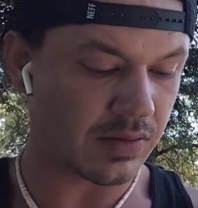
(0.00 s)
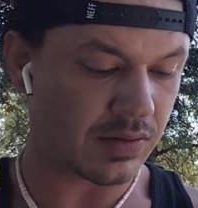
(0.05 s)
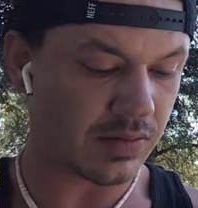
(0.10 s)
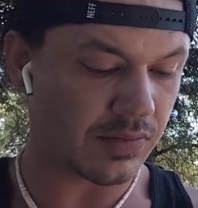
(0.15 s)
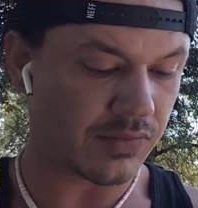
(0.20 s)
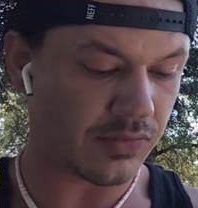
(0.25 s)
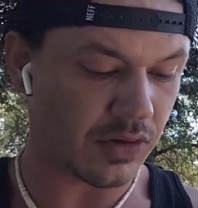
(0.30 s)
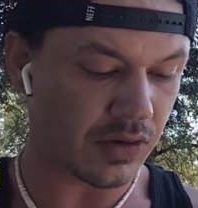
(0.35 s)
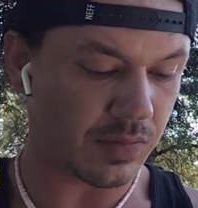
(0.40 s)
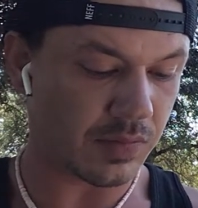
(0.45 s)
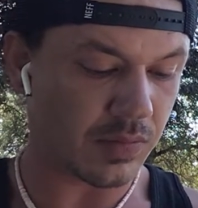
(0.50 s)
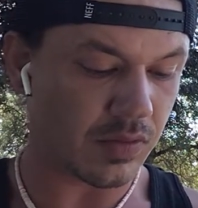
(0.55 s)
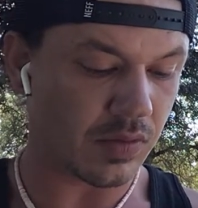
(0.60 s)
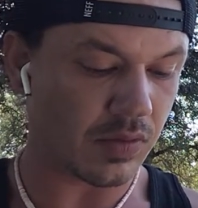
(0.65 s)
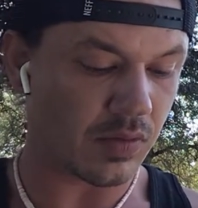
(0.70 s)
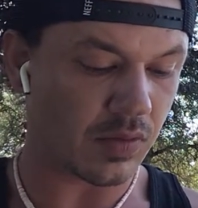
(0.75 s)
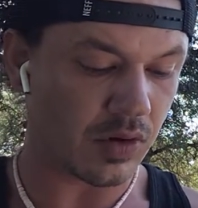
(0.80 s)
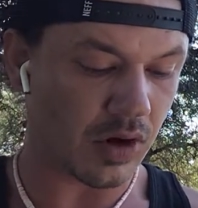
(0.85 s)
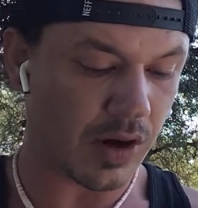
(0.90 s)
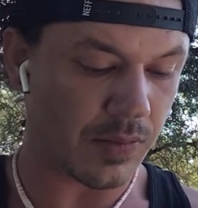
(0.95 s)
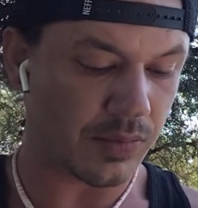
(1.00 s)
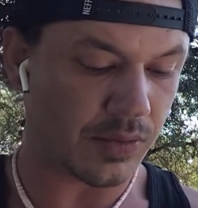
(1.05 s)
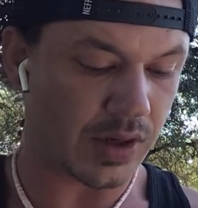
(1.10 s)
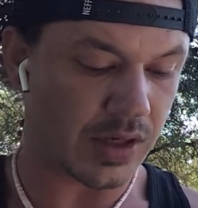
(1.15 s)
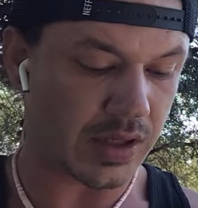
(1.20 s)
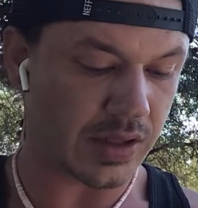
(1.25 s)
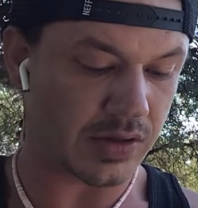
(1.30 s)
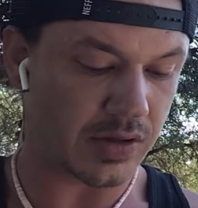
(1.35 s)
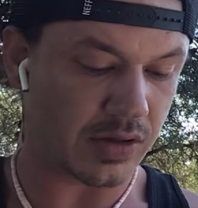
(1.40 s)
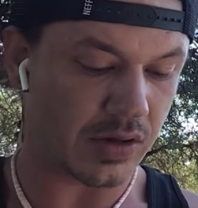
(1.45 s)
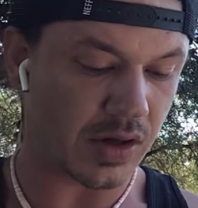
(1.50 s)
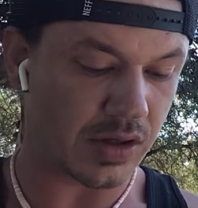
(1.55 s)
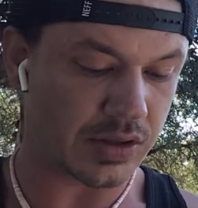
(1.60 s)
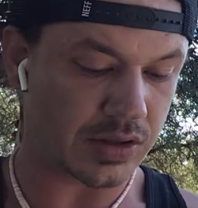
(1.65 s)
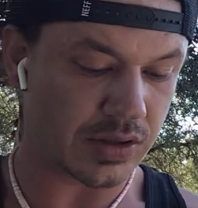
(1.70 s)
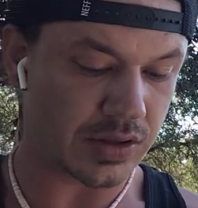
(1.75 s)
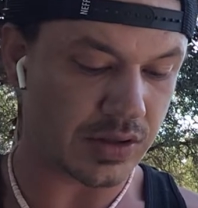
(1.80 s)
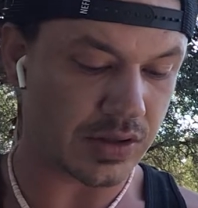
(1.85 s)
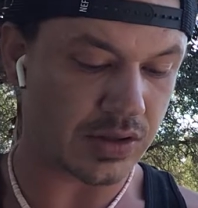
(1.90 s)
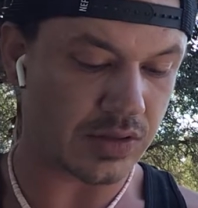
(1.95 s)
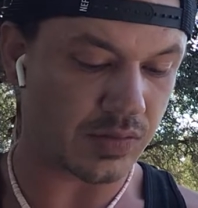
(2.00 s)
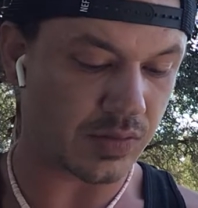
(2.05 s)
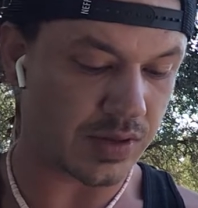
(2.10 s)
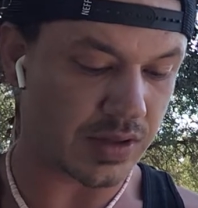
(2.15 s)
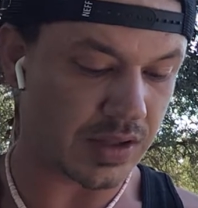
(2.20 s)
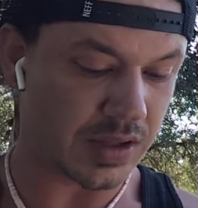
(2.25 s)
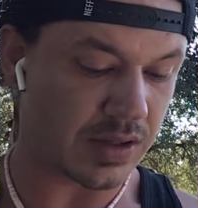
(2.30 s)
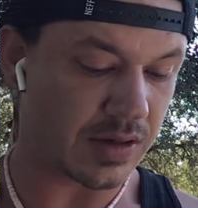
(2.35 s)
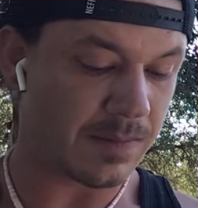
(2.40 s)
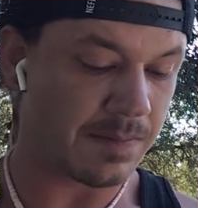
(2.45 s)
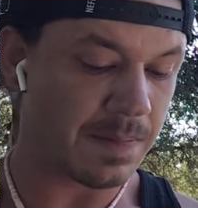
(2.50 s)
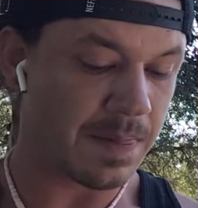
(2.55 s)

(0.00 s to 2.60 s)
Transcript: from or operating their consciousness within